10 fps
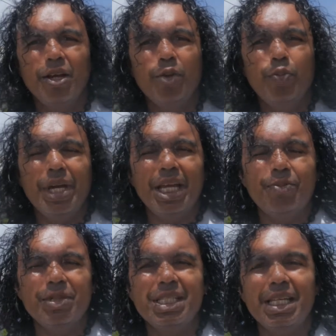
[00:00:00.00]

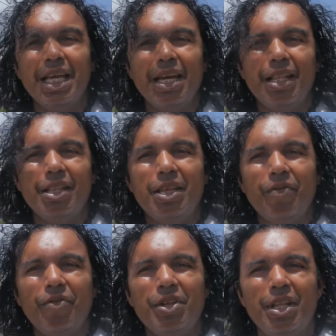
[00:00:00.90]
them and see how
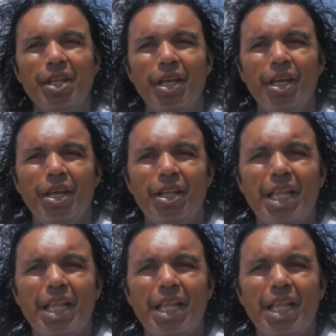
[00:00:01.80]
different